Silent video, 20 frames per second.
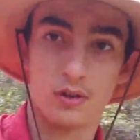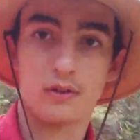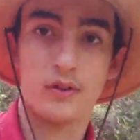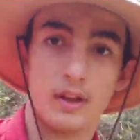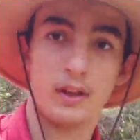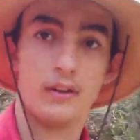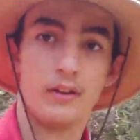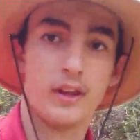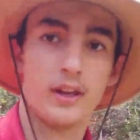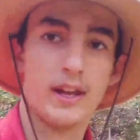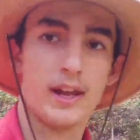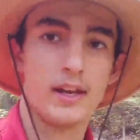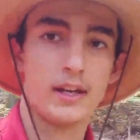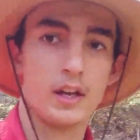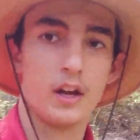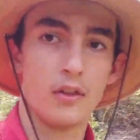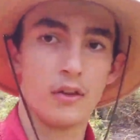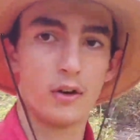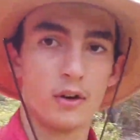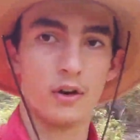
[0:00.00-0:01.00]
than any
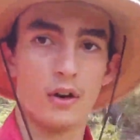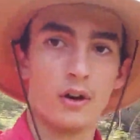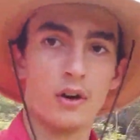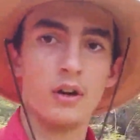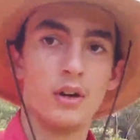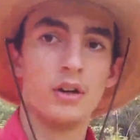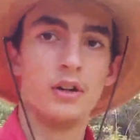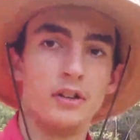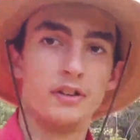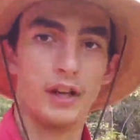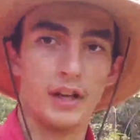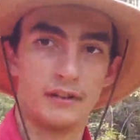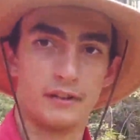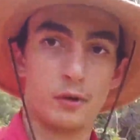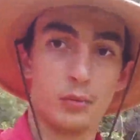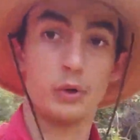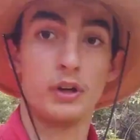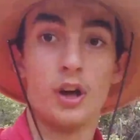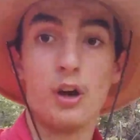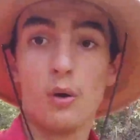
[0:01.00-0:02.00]
other sites that
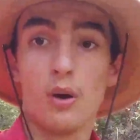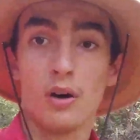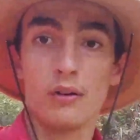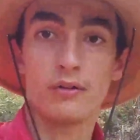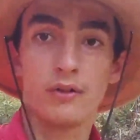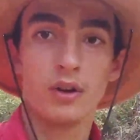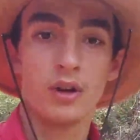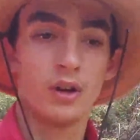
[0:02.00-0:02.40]
we know of.